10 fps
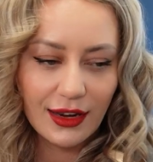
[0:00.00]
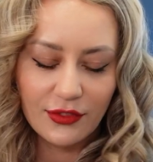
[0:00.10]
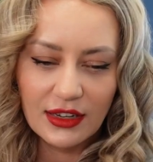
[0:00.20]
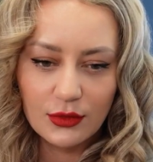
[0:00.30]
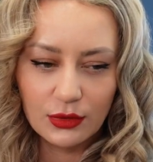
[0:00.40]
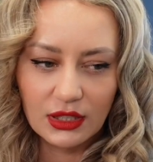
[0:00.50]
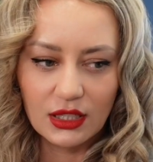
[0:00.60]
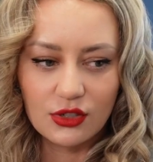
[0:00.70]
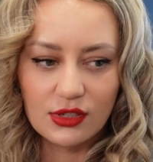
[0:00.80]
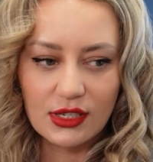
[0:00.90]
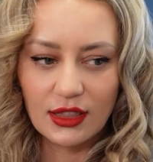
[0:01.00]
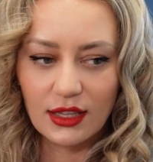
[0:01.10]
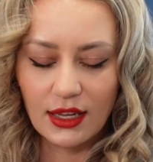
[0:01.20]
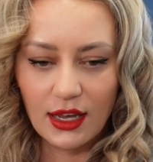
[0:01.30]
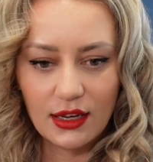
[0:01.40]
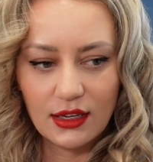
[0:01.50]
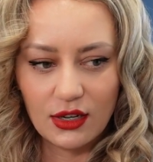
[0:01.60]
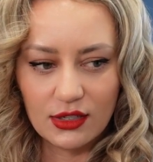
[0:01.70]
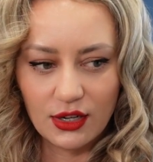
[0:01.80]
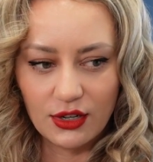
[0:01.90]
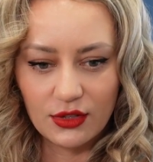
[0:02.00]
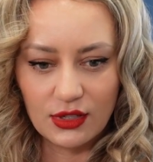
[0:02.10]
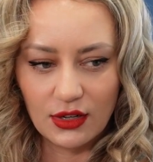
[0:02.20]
I find it really interesting that like in Ontario,